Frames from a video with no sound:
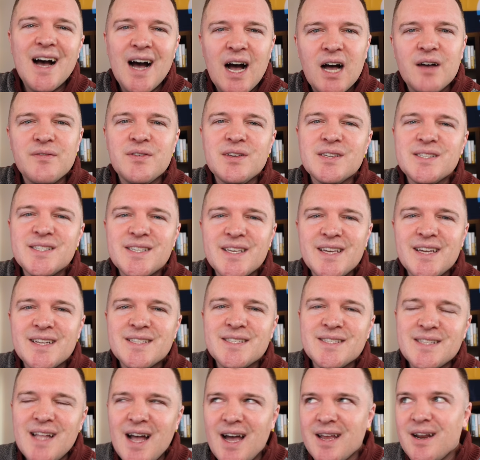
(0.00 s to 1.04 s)
Obviously,
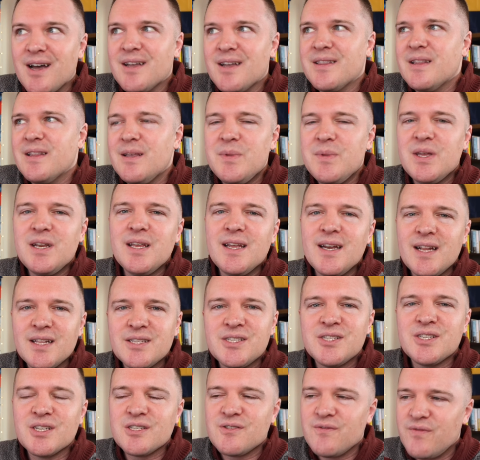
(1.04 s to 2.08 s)
it's not unlimited,
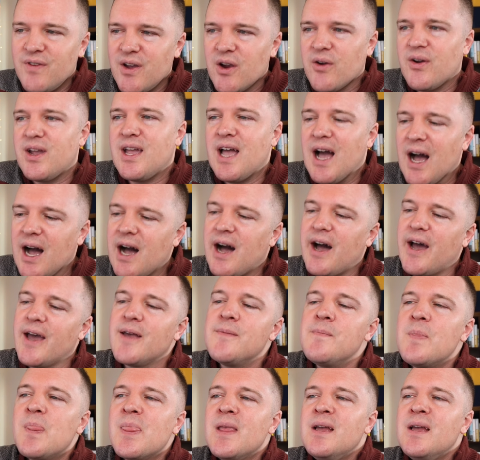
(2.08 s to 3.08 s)
it's just very high.